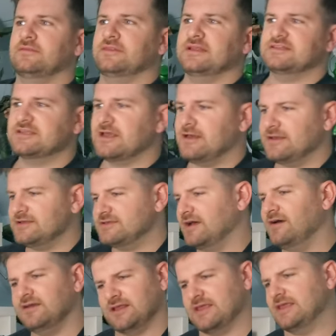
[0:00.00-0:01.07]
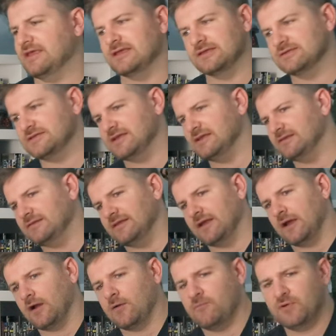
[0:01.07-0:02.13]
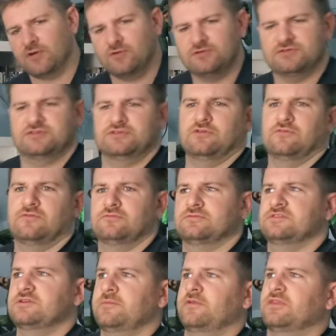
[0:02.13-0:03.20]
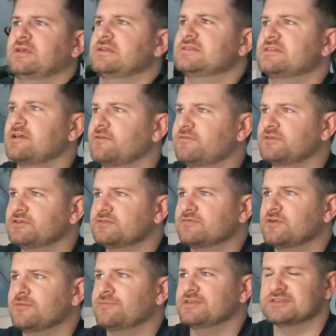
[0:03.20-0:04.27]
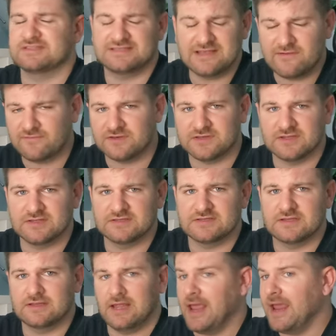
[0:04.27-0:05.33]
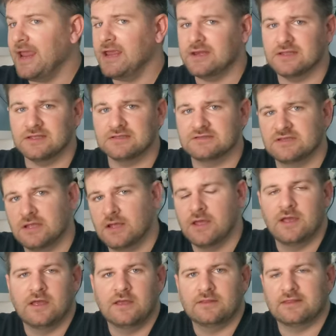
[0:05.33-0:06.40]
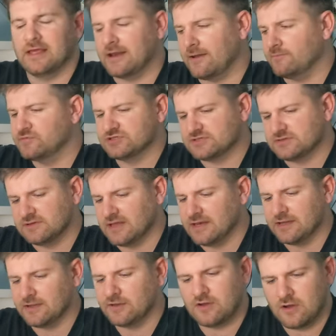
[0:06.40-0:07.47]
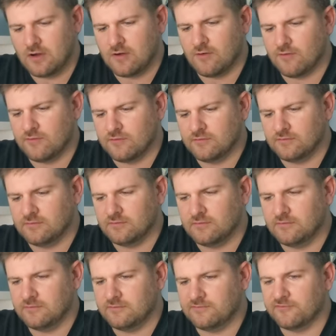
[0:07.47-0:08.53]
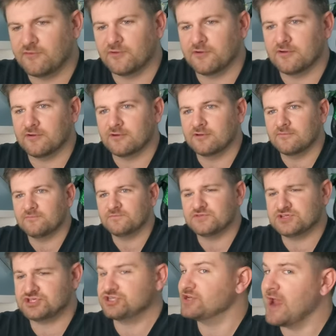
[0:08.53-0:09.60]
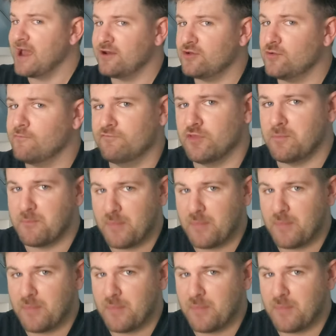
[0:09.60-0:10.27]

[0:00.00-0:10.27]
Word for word: That's got a ton of keys in there, but all also some of that stuff is from the 70s, 80s that I'm just letting go for Shadow of the